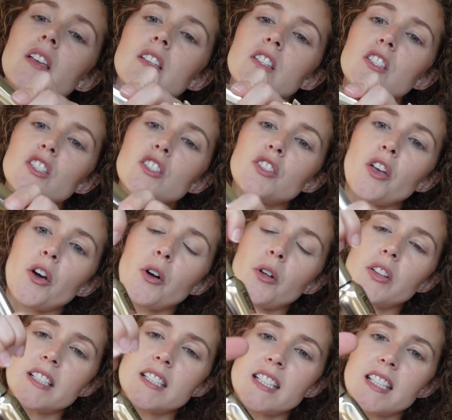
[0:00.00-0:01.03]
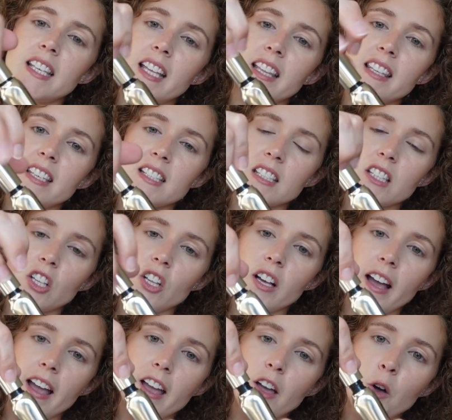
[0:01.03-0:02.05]
So let's get this little
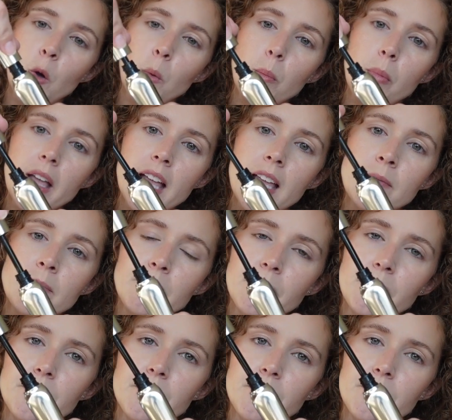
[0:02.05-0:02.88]
guy open.